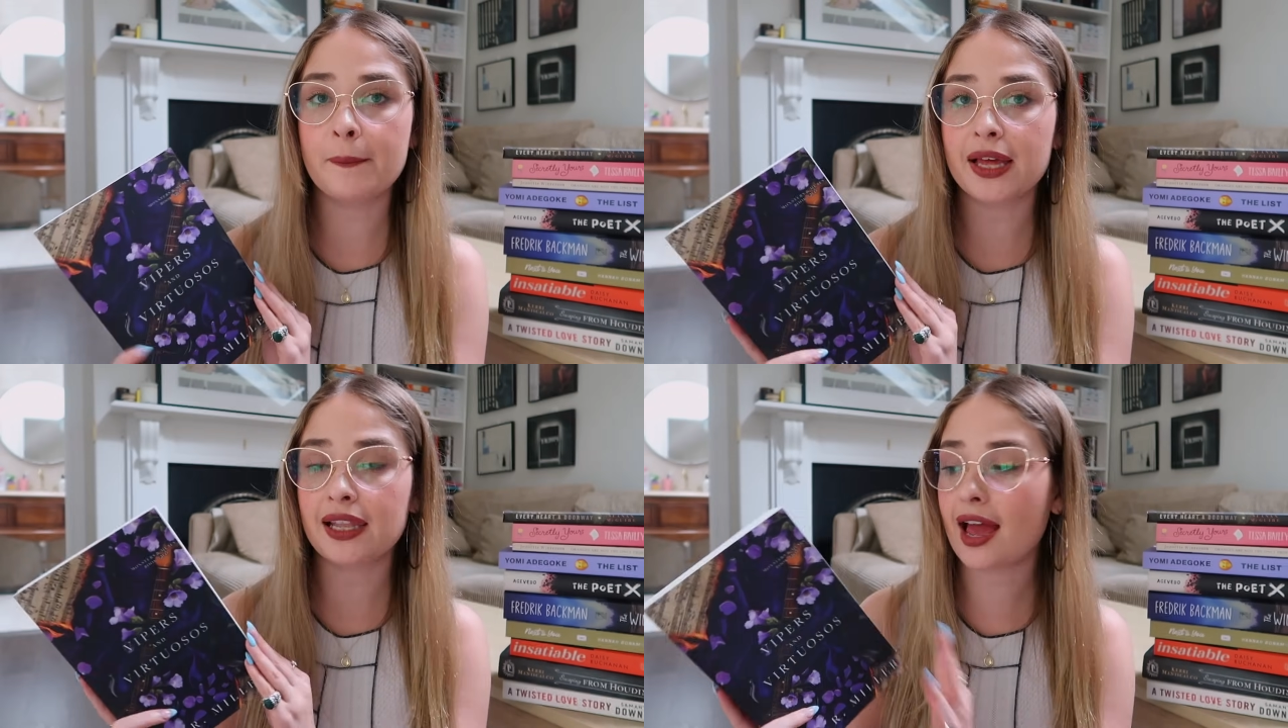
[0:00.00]

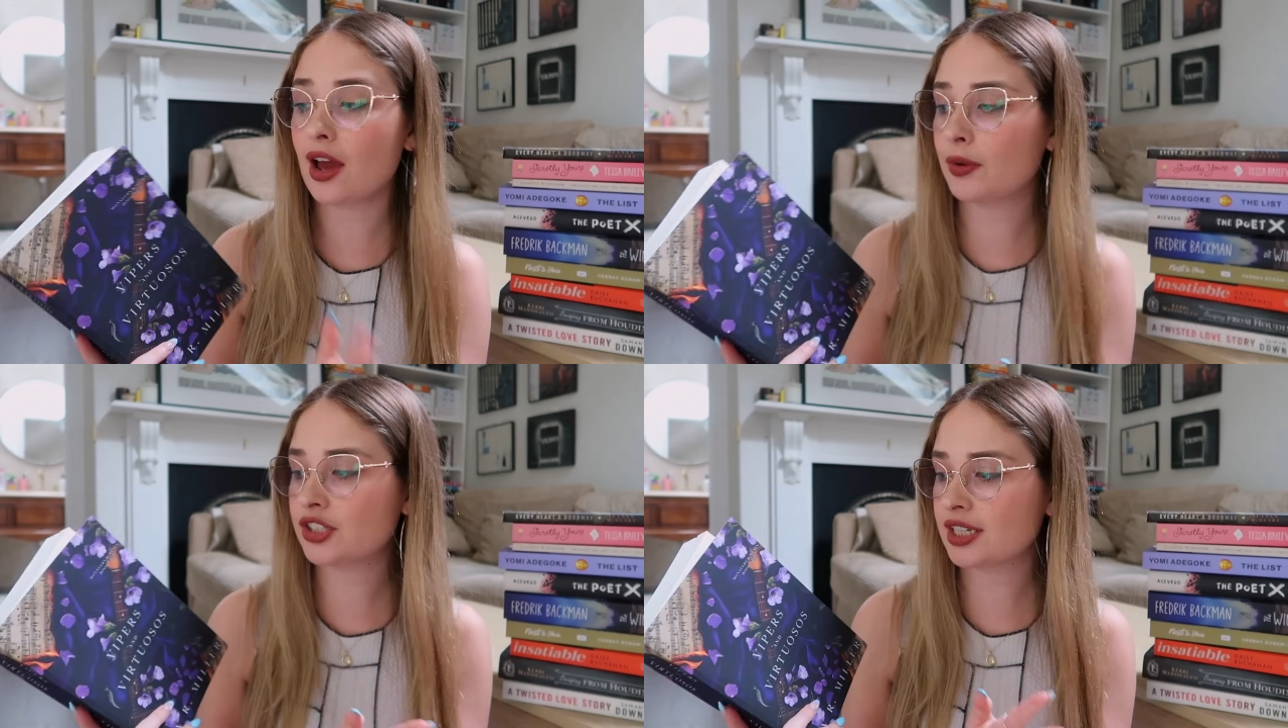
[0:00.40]

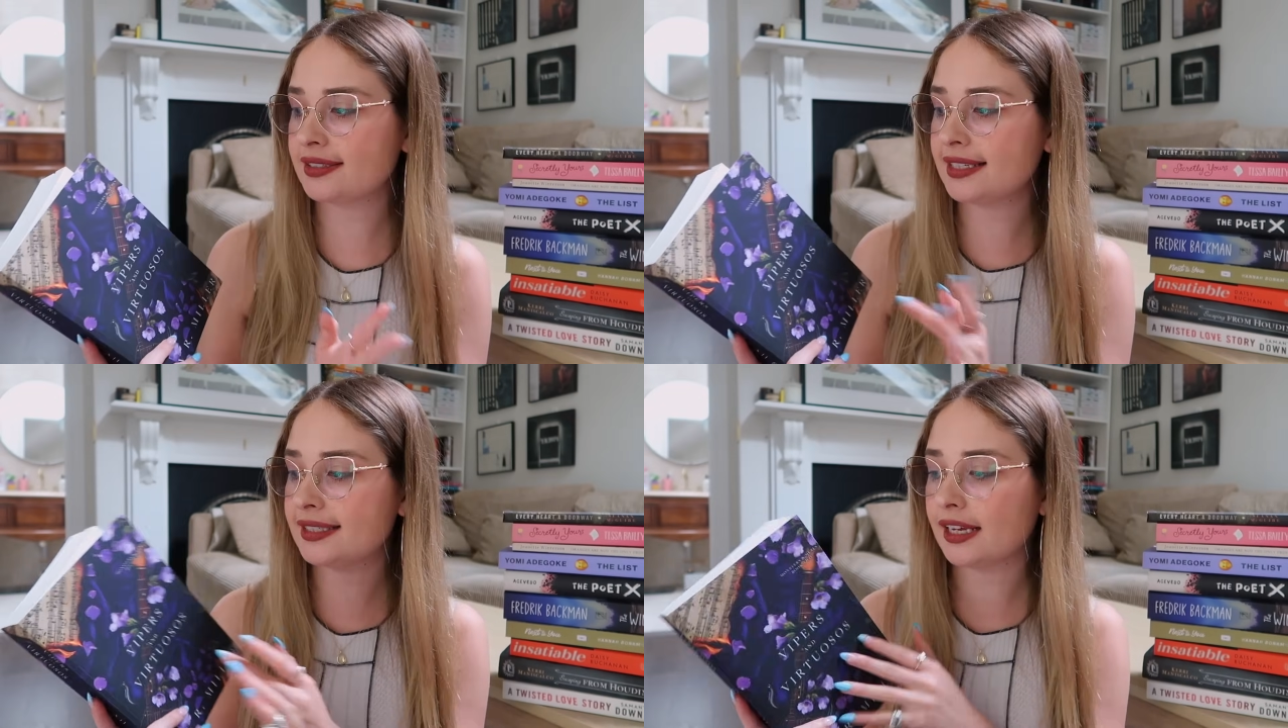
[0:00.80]
Miller, which is
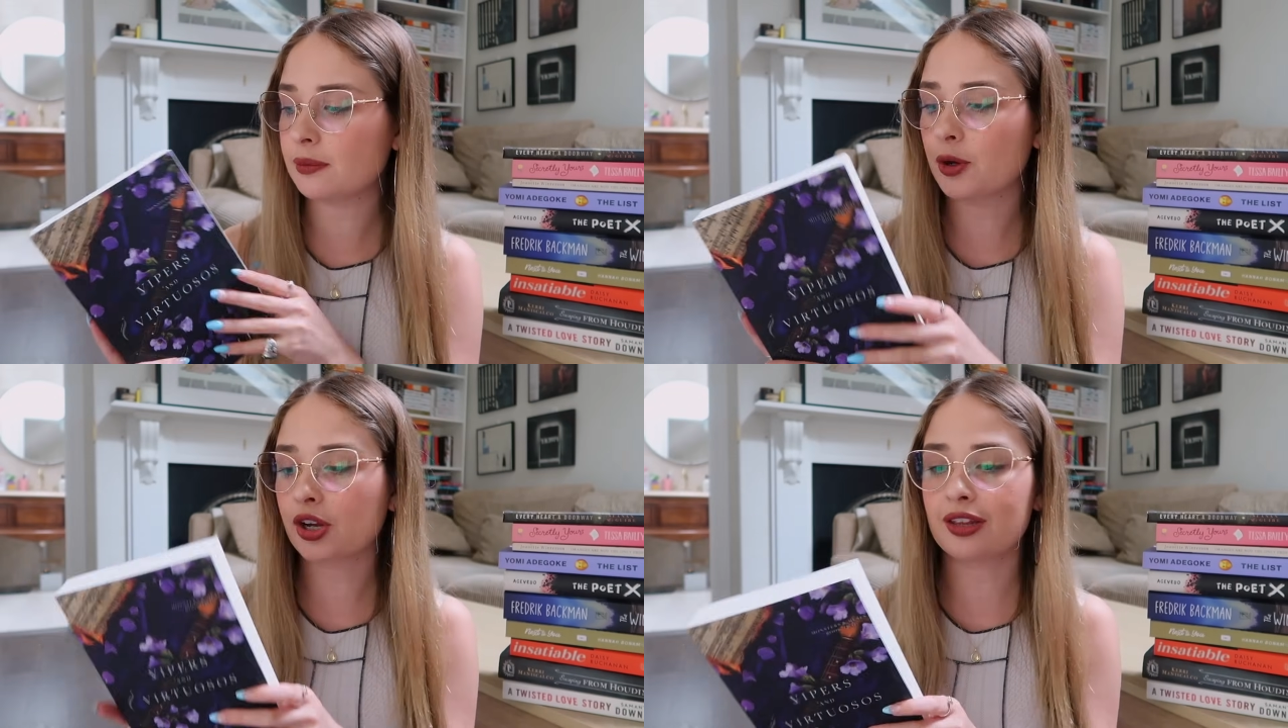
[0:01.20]
the
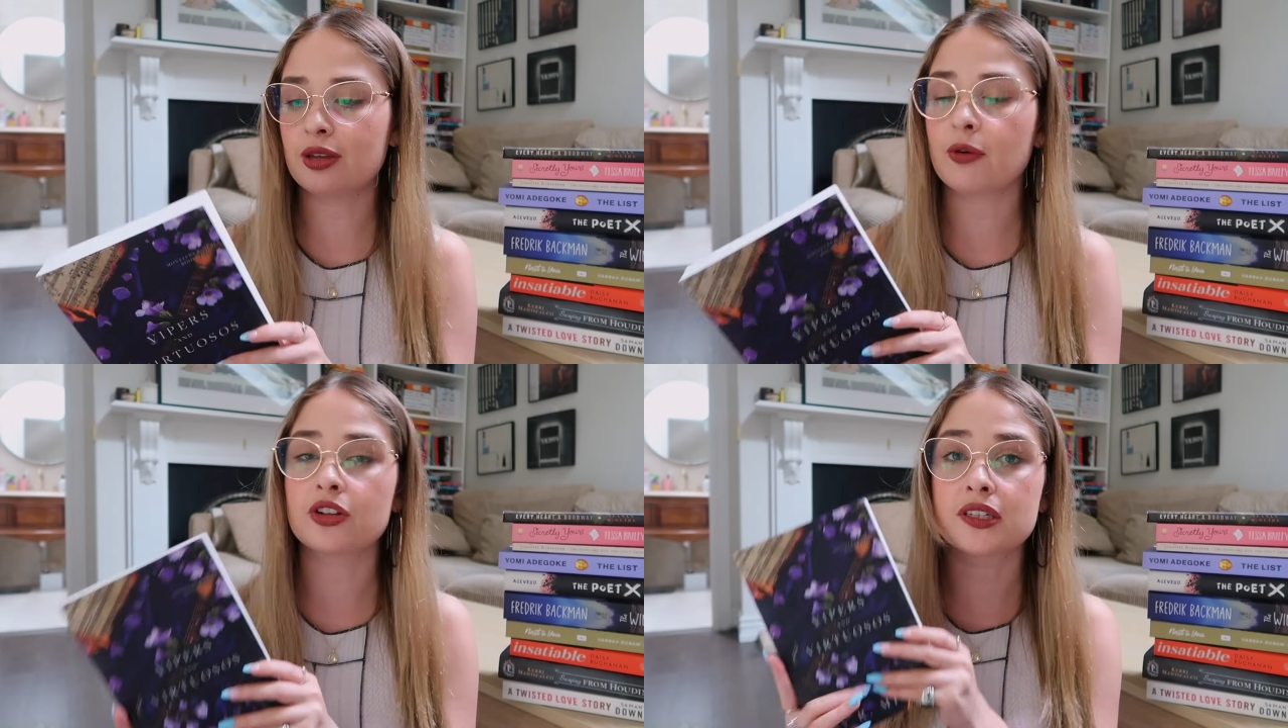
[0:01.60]
second book in
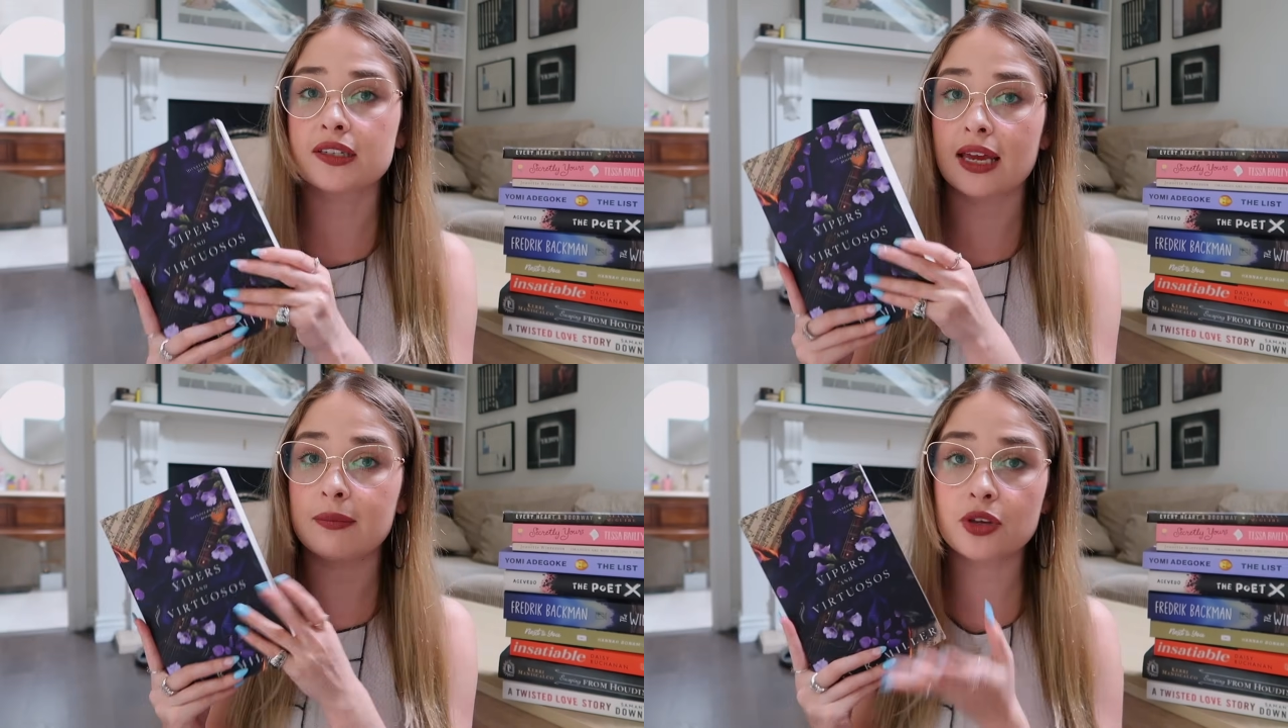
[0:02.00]
the
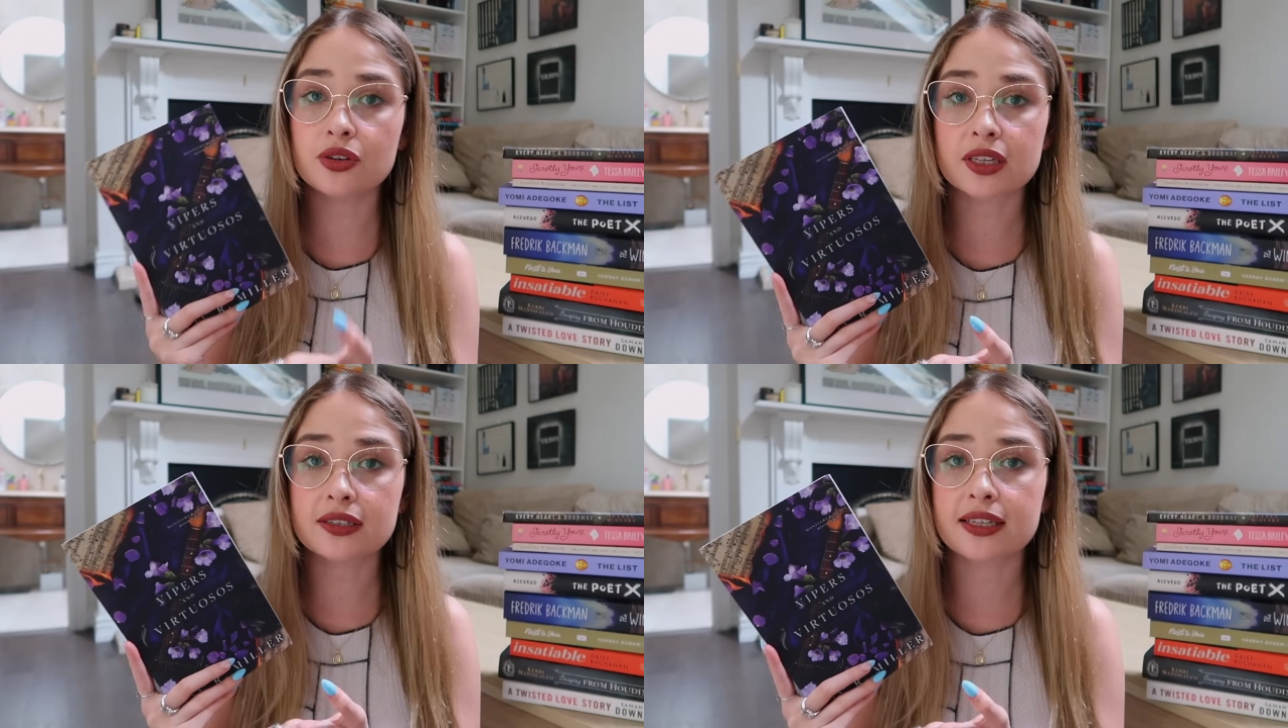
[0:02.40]
Monsters and
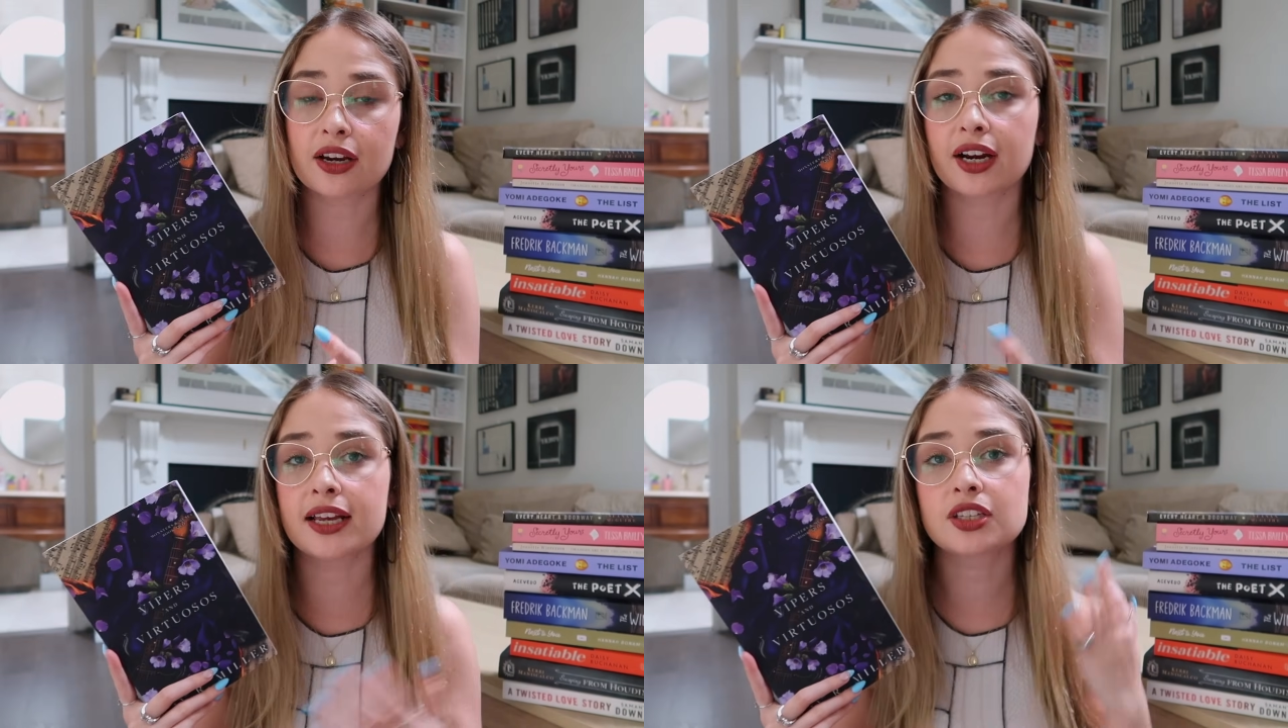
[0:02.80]
Muses
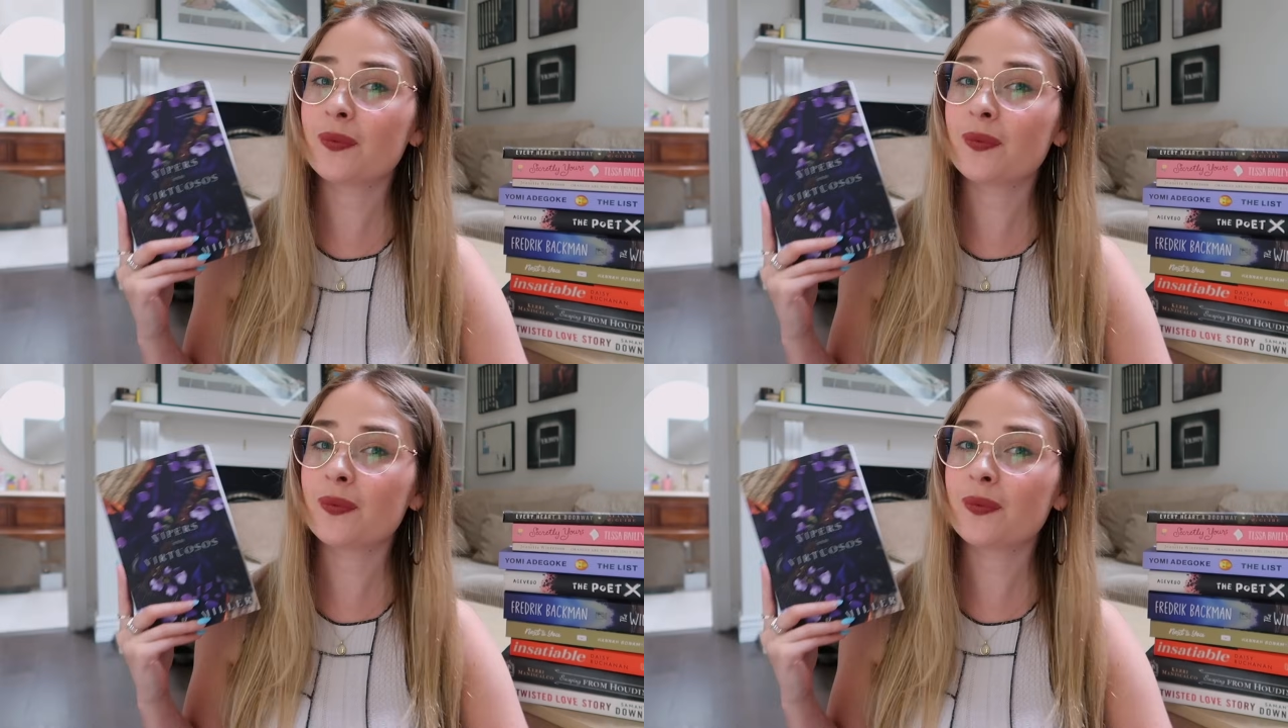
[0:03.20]
series,